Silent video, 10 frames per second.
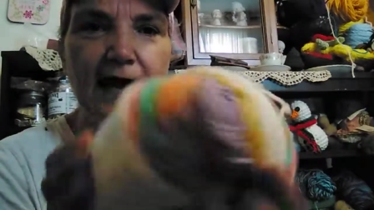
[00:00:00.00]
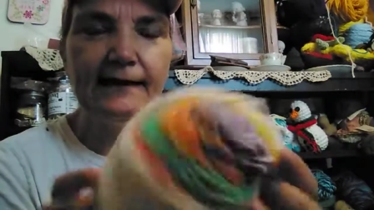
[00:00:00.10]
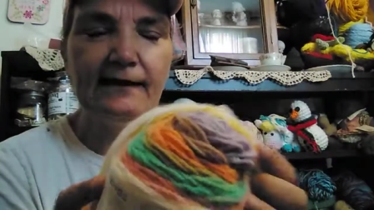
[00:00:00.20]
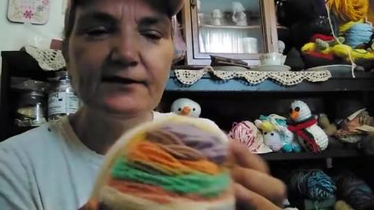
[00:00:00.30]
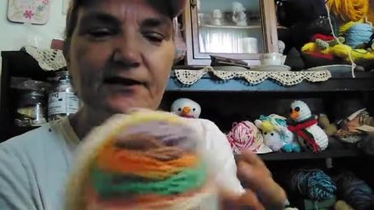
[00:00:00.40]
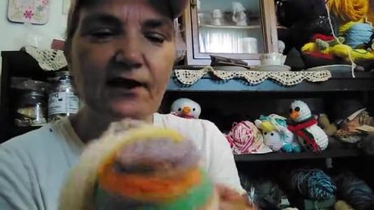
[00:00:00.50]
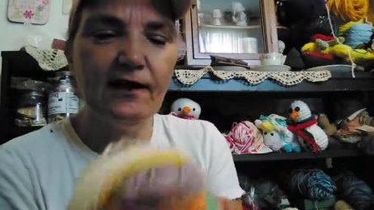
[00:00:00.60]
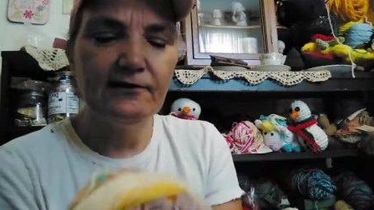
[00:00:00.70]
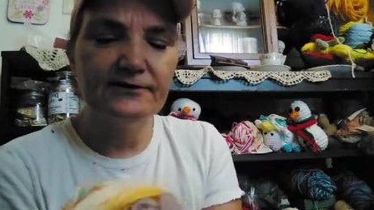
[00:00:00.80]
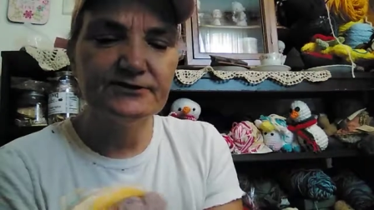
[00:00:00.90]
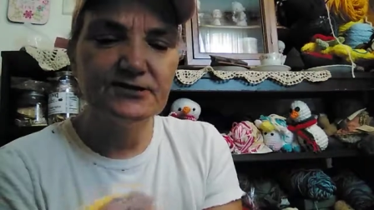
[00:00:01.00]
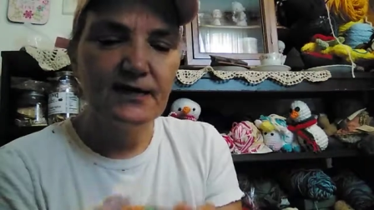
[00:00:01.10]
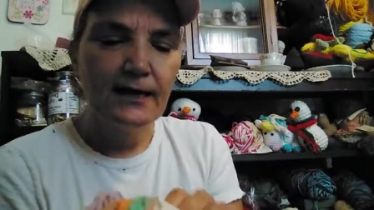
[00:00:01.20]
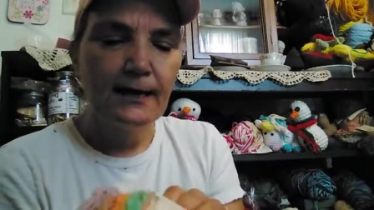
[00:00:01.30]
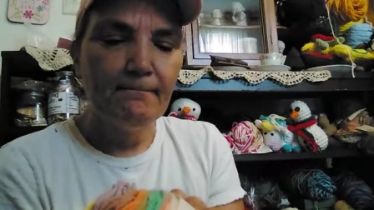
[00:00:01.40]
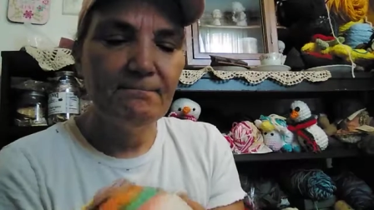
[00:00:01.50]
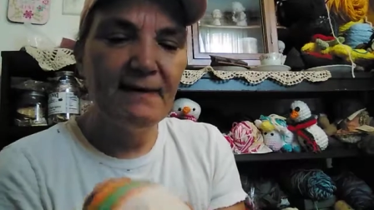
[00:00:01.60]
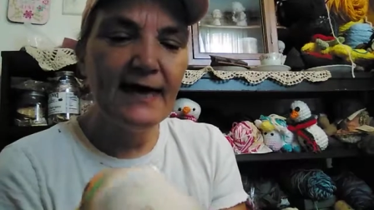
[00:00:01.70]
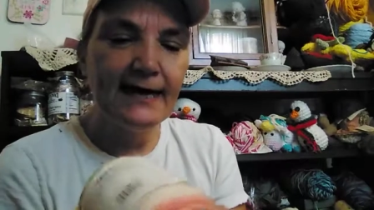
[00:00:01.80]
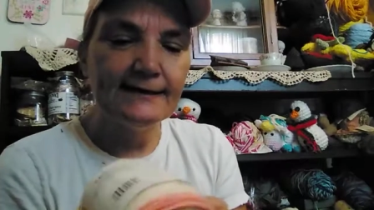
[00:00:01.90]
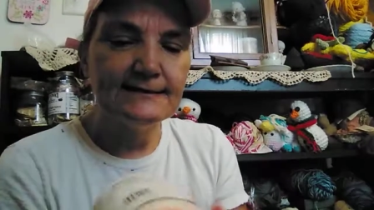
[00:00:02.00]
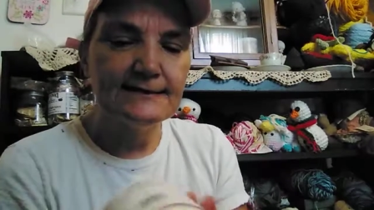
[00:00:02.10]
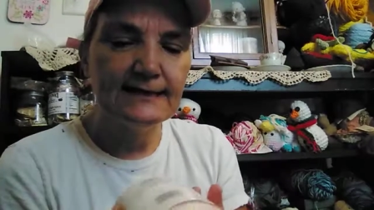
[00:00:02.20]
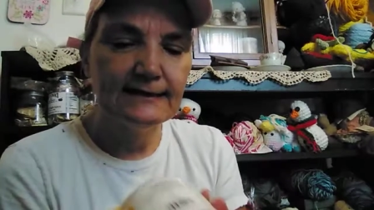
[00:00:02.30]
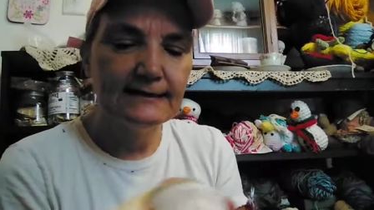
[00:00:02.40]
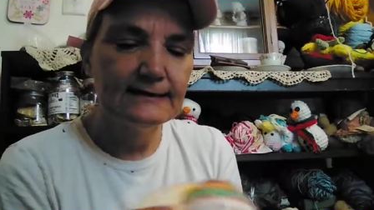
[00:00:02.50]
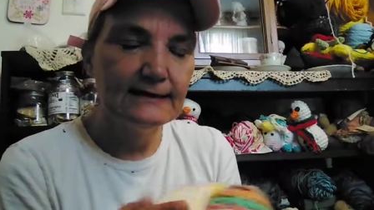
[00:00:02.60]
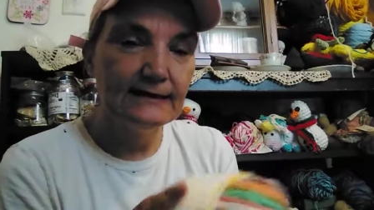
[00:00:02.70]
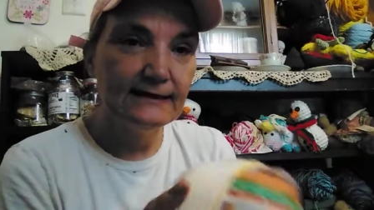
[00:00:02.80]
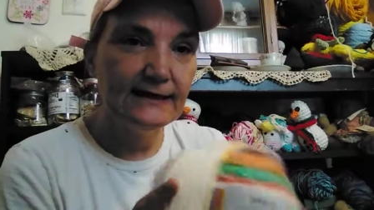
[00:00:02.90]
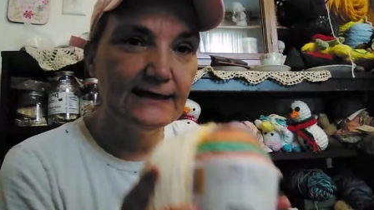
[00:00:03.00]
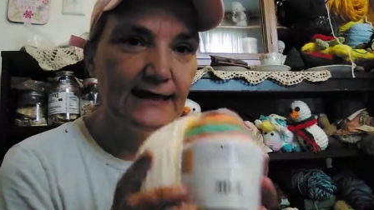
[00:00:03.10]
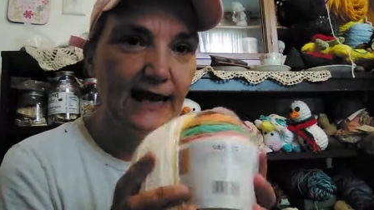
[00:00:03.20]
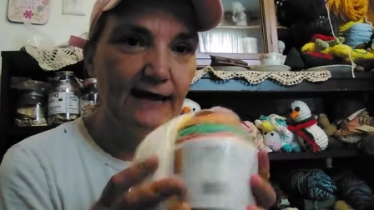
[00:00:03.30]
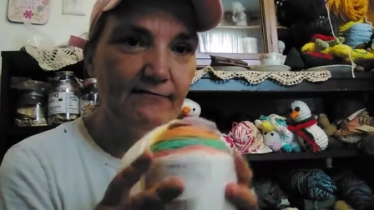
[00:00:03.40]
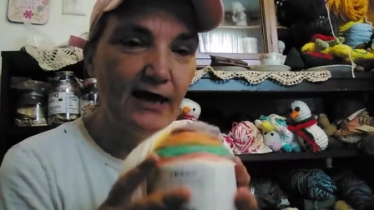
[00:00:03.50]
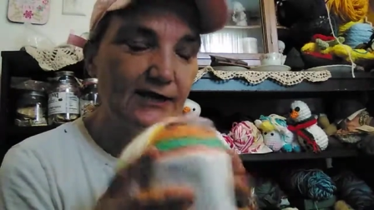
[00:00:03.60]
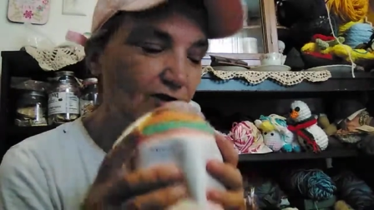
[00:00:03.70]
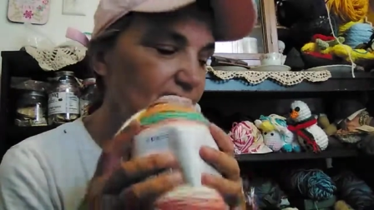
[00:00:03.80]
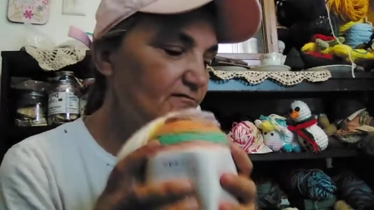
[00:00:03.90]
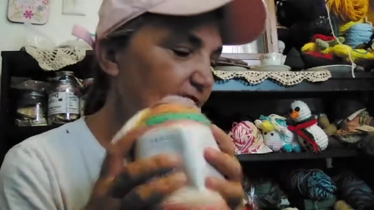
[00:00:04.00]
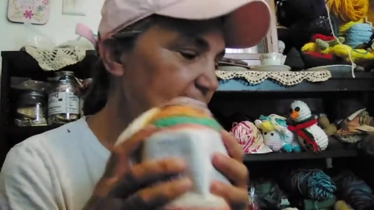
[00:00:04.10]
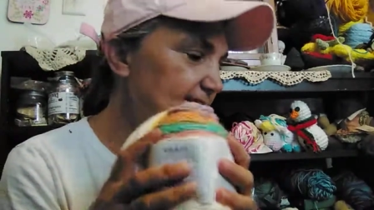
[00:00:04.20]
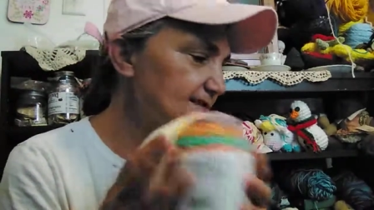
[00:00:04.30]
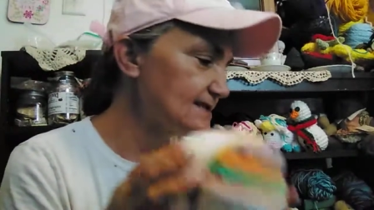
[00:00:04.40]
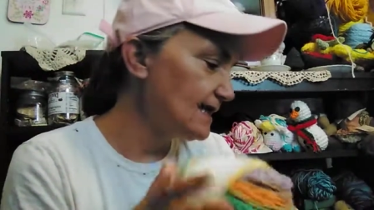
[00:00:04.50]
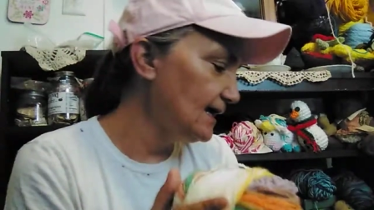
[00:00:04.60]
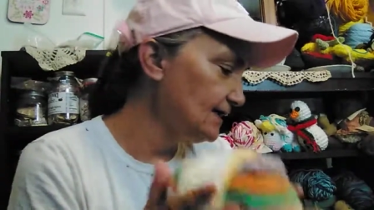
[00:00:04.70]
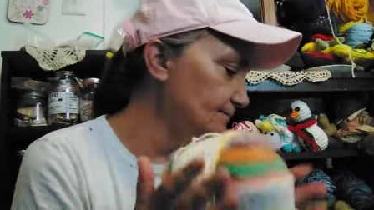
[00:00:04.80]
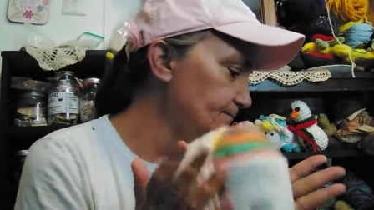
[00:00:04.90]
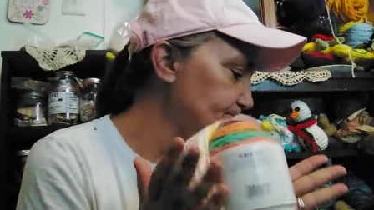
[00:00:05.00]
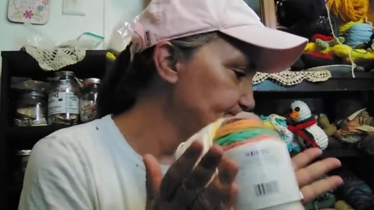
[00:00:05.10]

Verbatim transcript: I like the colors. But they didn't have, I couldn't find this skein.